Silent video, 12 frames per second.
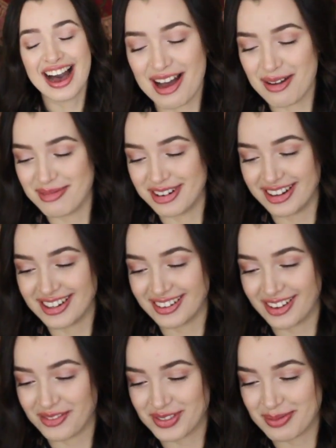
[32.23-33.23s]
I'm already
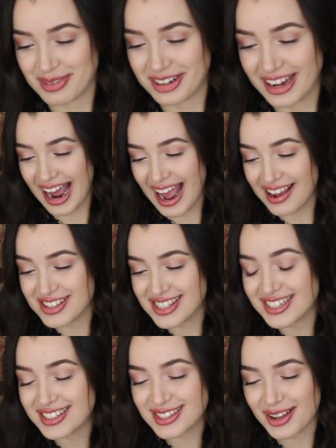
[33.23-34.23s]
uncomfortable. I
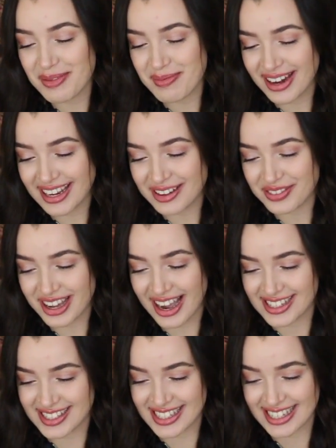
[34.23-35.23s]
see so many of you
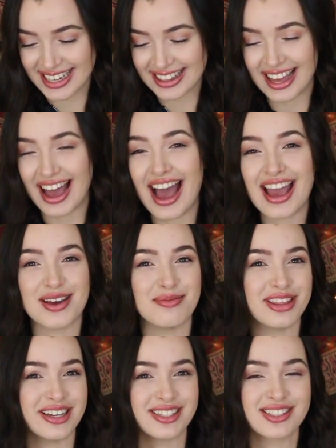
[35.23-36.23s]
guys thinking that I
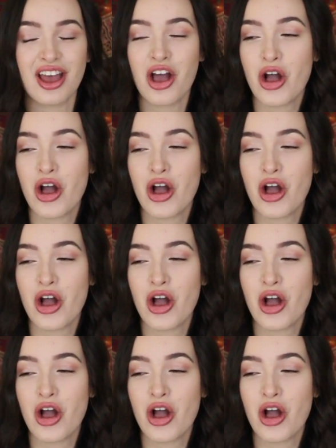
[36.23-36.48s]
am this